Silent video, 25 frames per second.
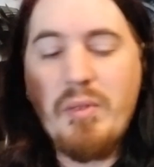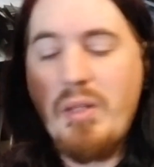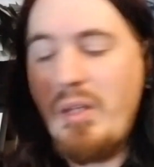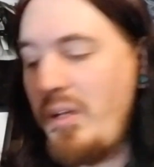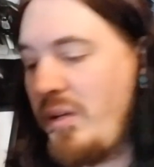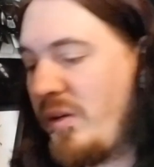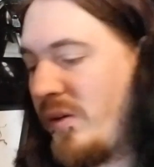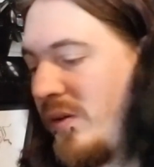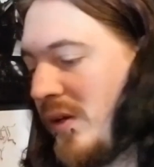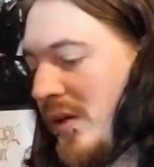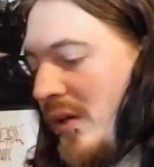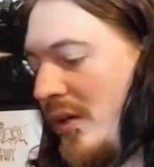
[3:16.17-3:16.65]

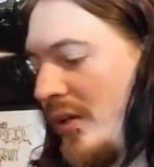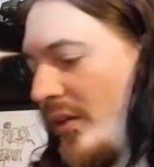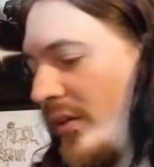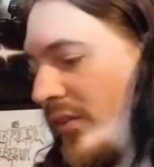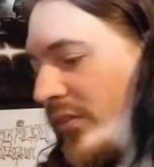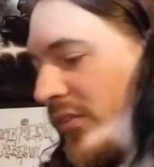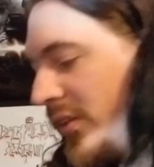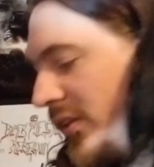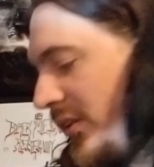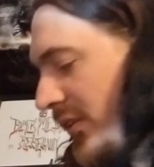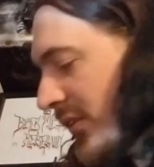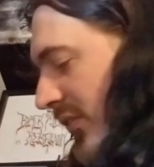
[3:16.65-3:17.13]
Now,
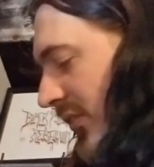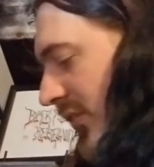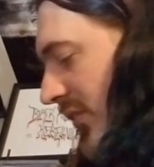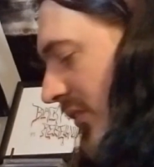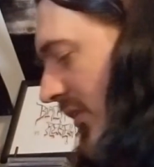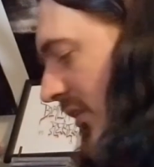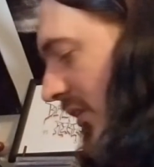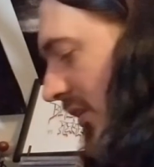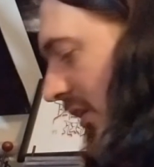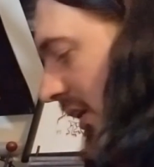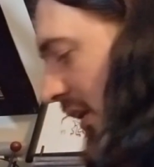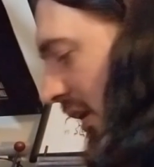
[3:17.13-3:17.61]
since
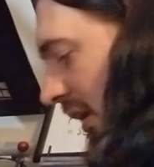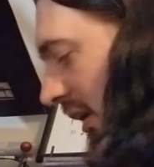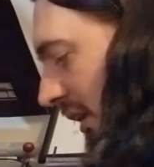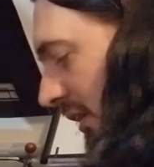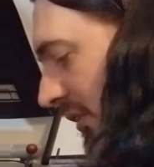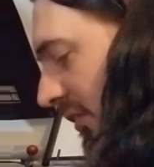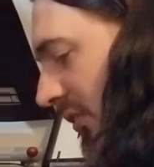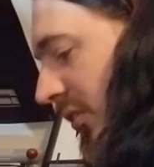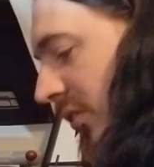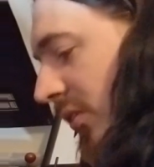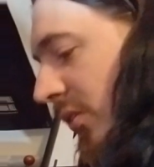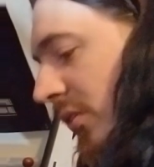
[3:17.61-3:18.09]
I
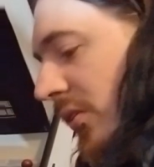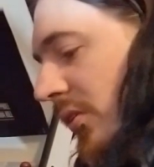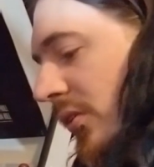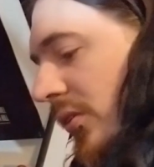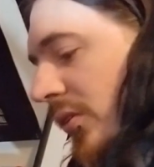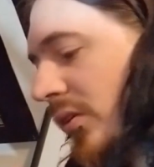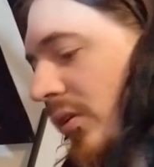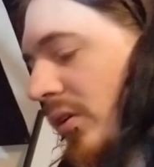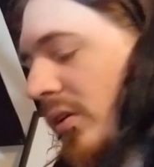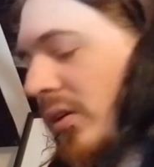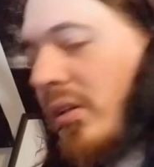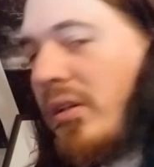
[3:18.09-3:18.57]
had
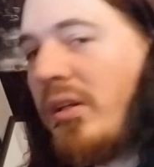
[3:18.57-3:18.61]
to